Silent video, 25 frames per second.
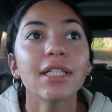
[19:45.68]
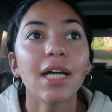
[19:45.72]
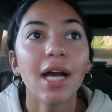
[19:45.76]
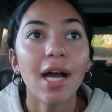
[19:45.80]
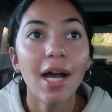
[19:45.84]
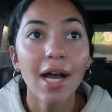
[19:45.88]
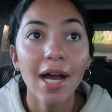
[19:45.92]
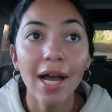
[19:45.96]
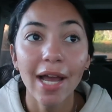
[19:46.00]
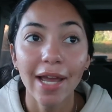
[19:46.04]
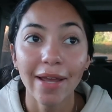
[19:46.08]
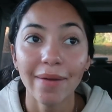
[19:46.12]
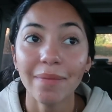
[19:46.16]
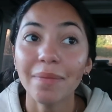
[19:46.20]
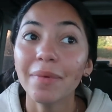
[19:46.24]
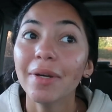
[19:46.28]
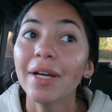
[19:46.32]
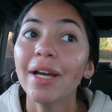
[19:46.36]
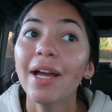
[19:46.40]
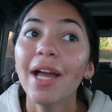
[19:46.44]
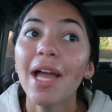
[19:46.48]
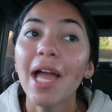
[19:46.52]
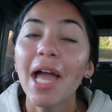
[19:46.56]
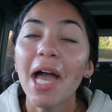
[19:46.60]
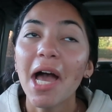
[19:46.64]
time
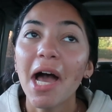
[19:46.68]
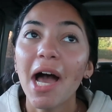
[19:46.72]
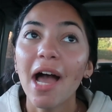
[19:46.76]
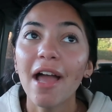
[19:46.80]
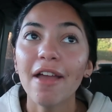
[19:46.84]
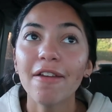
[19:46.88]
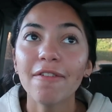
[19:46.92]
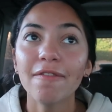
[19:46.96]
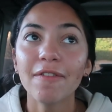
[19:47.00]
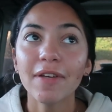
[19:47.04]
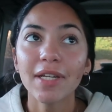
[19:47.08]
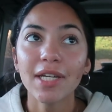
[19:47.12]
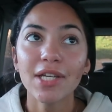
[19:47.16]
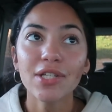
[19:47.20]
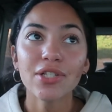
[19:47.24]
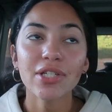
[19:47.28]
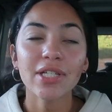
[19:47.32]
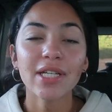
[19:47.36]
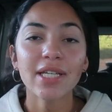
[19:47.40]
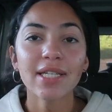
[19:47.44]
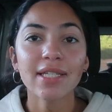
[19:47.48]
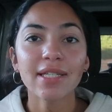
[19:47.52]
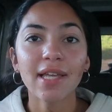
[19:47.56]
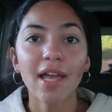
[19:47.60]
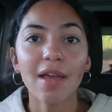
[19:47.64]
i finish
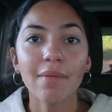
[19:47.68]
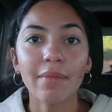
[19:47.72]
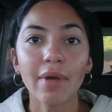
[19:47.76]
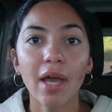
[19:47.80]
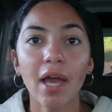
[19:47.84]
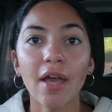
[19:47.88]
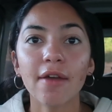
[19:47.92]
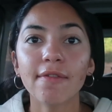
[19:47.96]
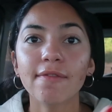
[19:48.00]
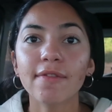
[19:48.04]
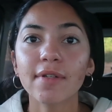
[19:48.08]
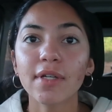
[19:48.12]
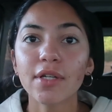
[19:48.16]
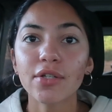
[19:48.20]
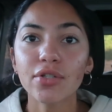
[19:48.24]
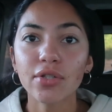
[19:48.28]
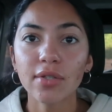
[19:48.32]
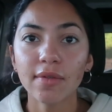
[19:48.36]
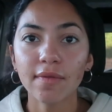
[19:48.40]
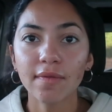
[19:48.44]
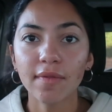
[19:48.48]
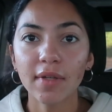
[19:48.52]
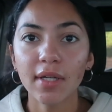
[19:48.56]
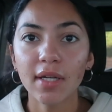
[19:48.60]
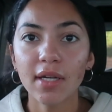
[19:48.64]
an assignment i
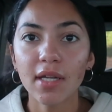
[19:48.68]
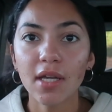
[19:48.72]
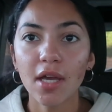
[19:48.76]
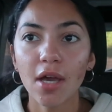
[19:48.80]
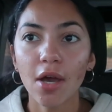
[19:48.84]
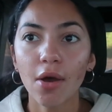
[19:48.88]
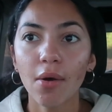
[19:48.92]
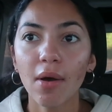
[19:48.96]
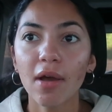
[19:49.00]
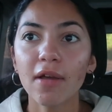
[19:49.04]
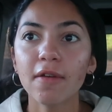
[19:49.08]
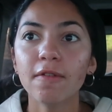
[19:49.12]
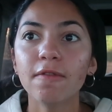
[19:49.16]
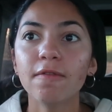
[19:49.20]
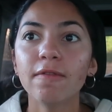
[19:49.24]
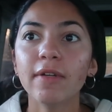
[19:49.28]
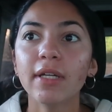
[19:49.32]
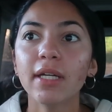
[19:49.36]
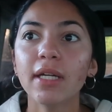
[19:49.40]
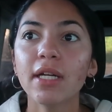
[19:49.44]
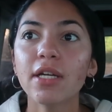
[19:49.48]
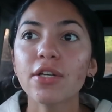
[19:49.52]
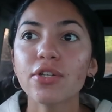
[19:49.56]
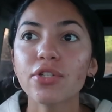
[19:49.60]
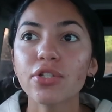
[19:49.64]
finish a video i
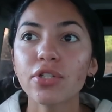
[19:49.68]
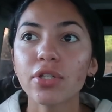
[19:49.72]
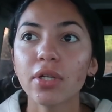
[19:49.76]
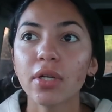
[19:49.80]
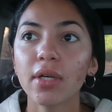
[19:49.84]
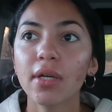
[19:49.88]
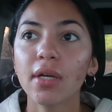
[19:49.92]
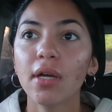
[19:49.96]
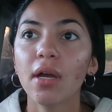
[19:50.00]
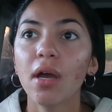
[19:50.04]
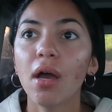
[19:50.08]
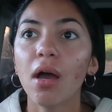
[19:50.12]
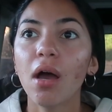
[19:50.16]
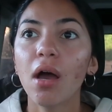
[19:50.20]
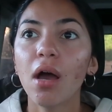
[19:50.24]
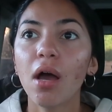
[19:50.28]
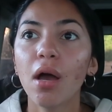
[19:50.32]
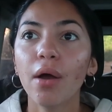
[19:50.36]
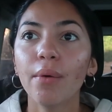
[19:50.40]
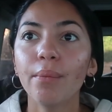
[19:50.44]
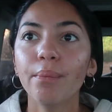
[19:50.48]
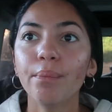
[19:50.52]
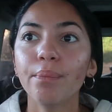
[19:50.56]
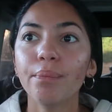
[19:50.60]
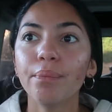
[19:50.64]
finish
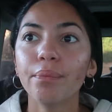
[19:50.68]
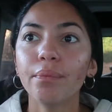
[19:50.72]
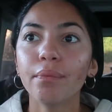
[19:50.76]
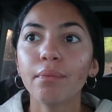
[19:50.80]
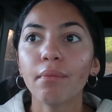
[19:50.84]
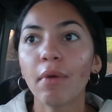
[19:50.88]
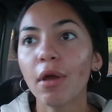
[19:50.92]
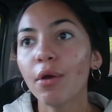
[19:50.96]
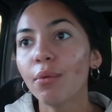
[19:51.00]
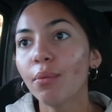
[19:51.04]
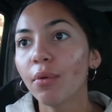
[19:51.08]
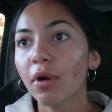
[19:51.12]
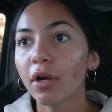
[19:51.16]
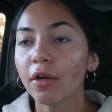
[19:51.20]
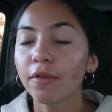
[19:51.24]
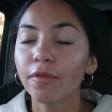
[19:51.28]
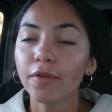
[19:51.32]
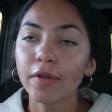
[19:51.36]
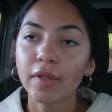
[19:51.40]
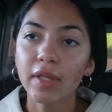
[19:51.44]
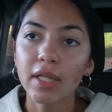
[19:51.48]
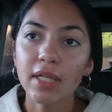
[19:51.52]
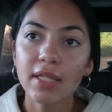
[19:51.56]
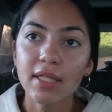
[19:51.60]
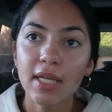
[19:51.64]
um my work
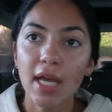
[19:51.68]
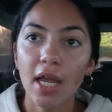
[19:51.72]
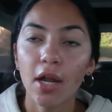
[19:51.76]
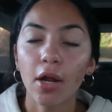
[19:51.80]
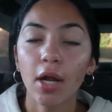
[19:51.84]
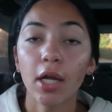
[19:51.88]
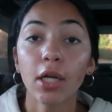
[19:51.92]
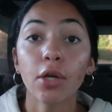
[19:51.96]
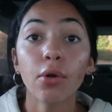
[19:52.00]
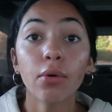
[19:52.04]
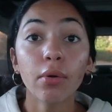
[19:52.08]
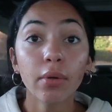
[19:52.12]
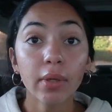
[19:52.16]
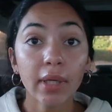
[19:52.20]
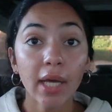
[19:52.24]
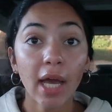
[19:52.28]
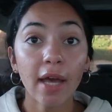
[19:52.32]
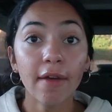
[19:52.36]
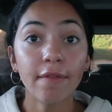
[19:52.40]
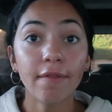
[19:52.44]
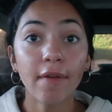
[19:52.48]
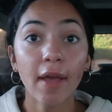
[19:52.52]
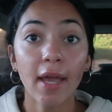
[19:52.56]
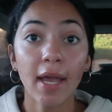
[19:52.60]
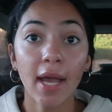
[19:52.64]
for the day or i go to a
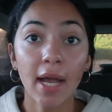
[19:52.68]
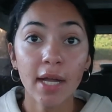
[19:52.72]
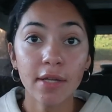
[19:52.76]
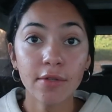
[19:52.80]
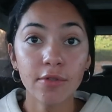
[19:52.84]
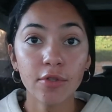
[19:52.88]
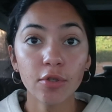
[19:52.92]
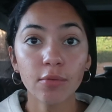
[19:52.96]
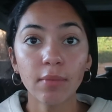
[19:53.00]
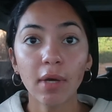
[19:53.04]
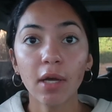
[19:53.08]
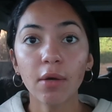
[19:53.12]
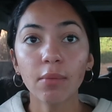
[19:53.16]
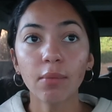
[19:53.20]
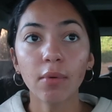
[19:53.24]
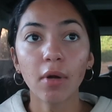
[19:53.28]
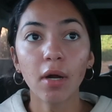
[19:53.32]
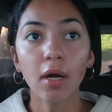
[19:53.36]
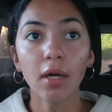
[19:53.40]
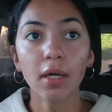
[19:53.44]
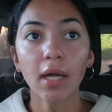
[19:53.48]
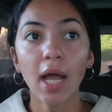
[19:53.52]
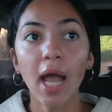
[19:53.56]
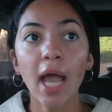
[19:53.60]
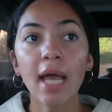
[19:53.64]
cafe i do my
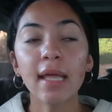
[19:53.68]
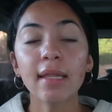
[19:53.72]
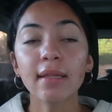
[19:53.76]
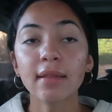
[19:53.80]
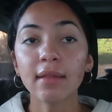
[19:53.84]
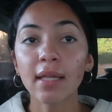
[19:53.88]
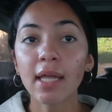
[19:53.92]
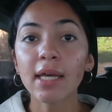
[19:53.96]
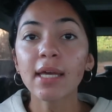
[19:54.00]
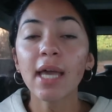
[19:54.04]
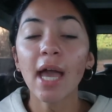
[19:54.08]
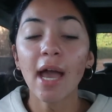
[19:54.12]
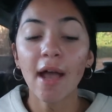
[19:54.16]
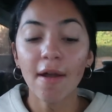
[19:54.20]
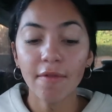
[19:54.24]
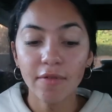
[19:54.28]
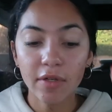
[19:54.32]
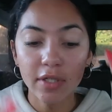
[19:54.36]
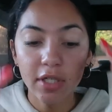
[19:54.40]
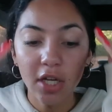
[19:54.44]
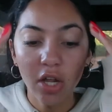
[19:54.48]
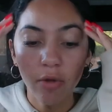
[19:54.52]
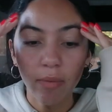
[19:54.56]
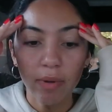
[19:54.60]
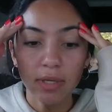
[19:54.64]
work i like have
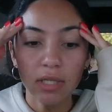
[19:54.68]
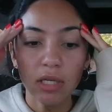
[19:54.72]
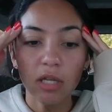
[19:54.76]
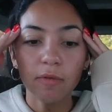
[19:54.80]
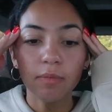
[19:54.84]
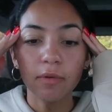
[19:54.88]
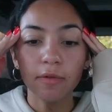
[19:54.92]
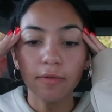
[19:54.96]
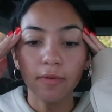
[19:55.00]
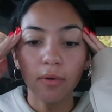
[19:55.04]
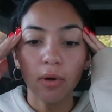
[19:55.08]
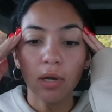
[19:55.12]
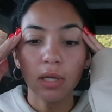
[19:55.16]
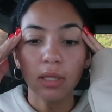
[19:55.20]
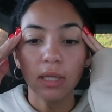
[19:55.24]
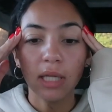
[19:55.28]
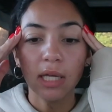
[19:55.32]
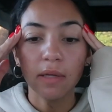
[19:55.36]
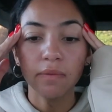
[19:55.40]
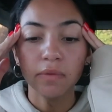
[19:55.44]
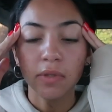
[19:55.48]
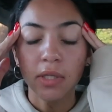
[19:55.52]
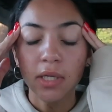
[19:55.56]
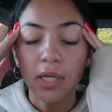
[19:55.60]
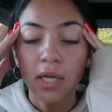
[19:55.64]
to tell myself before i
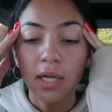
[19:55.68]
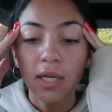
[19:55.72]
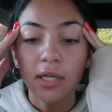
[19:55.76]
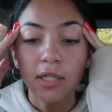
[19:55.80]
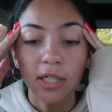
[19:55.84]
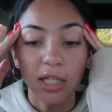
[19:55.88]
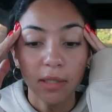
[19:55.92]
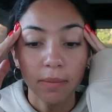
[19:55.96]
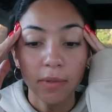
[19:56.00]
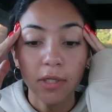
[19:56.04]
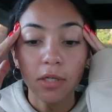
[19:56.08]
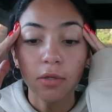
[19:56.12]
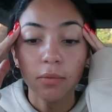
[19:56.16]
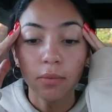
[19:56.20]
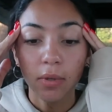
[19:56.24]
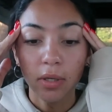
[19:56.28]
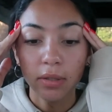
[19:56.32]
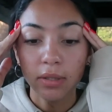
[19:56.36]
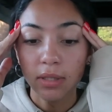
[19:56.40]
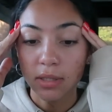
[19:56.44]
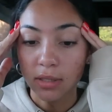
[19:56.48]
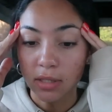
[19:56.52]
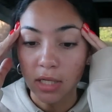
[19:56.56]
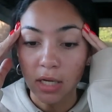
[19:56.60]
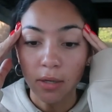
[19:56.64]
leave i your
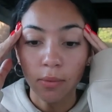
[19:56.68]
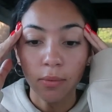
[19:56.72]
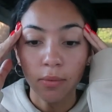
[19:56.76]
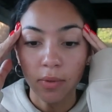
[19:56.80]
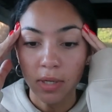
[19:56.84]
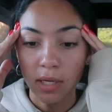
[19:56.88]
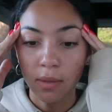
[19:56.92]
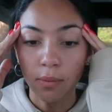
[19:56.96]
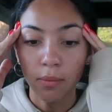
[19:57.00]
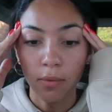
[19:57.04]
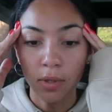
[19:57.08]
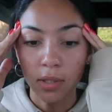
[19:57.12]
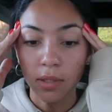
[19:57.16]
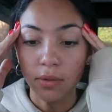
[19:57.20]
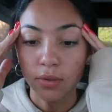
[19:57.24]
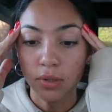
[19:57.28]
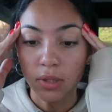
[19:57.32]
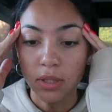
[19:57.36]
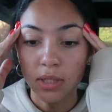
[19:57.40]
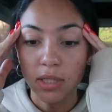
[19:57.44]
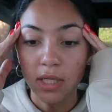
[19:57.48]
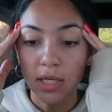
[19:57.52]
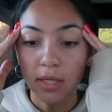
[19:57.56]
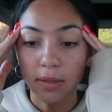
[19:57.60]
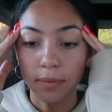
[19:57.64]
worth is not in what you
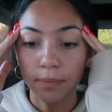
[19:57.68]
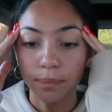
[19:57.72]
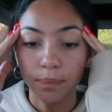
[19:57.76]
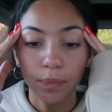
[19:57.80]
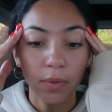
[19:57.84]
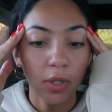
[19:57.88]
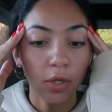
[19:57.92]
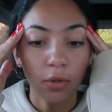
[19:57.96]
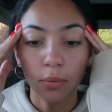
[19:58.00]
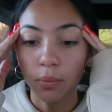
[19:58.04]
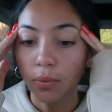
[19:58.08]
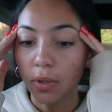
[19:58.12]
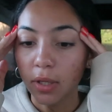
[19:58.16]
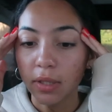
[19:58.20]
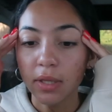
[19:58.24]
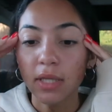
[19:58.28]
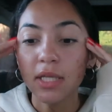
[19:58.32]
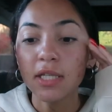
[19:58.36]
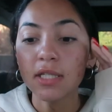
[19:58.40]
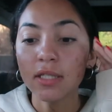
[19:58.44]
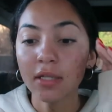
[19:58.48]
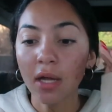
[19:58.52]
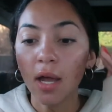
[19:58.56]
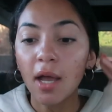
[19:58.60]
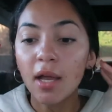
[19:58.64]
just did your worth
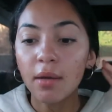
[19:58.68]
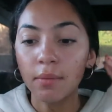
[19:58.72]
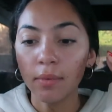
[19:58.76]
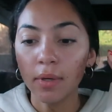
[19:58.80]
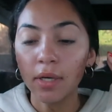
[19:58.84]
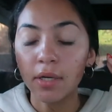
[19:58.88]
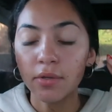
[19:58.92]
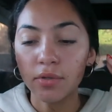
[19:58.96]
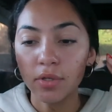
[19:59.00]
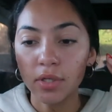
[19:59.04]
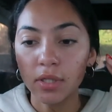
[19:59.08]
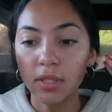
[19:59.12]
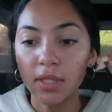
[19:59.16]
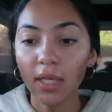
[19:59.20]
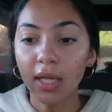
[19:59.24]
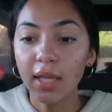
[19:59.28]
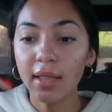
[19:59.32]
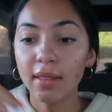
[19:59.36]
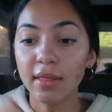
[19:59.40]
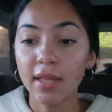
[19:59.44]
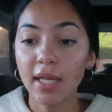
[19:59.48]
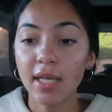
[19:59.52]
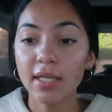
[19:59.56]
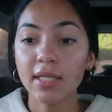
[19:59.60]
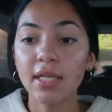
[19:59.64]
is not in what you just
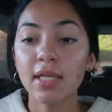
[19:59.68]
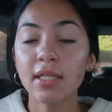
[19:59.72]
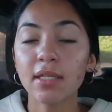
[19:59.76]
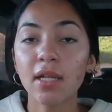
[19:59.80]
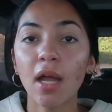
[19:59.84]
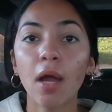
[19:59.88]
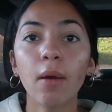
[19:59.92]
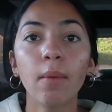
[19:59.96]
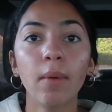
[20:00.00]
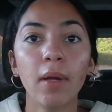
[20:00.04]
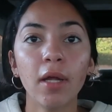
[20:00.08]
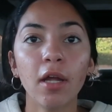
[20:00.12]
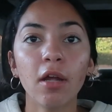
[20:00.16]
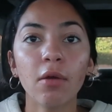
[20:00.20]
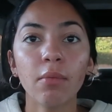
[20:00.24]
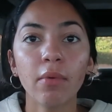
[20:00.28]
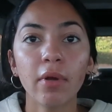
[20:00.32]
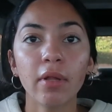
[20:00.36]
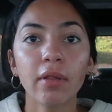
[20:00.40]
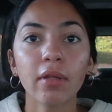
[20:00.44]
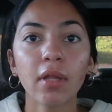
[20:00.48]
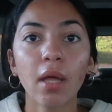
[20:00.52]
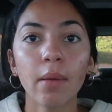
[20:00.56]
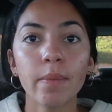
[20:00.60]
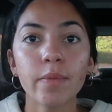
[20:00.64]
did this is not where your
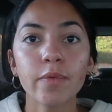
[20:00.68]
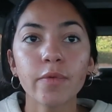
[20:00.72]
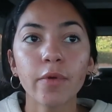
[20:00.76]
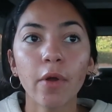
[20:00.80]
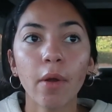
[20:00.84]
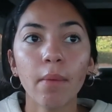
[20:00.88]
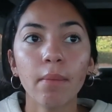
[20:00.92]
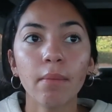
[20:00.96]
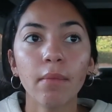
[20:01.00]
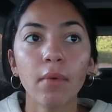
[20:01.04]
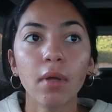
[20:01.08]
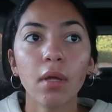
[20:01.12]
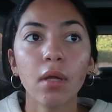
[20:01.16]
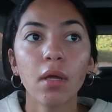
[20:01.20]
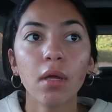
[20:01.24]
worth comes from